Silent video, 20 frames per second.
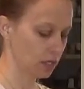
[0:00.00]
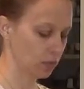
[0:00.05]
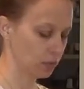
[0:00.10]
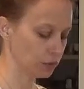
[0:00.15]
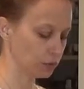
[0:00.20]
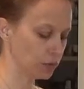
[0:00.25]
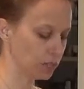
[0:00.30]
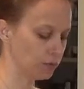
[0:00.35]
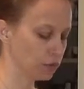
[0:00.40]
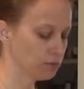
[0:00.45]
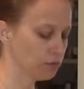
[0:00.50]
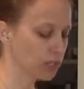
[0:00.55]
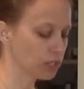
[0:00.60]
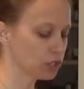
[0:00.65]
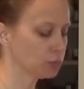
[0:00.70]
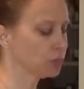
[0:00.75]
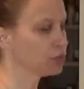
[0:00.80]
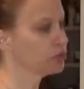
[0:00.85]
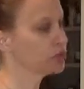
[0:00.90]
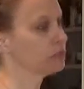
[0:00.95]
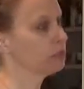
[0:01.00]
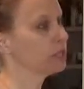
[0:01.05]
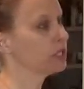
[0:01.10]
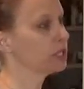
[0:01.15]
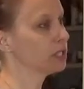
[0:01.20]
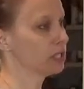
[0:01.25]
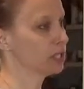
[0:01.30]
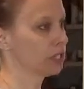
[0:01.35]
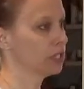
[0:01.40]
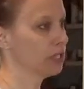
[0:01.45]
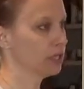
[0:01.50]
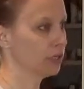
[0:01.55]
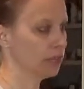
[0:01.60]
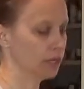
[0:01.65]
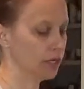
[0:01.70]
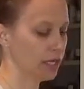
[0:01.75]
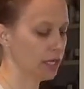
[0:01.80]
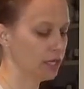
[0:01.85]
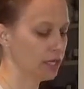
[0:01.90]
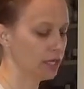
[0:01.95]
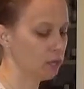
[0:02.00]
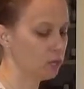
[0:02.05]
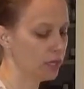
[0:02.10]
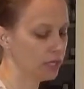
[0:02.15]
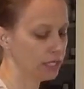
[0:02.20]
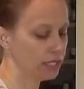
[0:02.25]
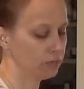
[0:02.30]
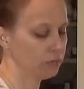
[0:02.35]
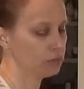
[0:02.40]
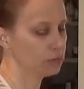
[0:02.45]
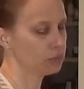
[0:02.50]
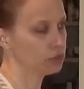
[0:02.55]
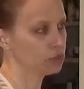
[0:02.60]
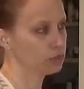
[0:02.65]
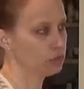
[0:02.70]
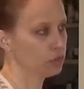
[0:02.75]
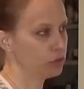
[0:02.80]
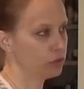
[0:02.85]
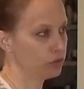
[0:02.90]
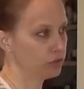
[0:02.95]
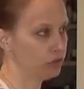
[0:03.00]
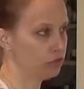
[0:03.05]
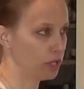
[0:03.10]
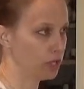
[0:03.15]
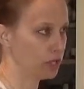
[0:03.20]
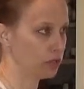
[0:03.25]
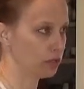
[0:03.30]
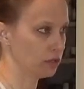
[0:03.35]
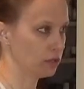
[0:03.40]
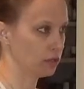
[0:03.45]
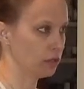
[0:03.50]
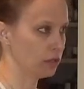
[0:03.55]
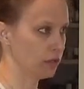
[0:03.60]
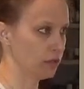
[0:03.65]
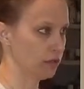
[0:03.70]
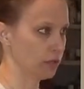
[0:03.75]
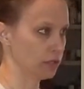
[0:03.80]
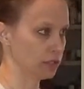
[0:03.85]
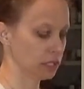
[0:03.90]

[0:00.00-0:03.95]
which will give you much more stability than if you just put your finger on the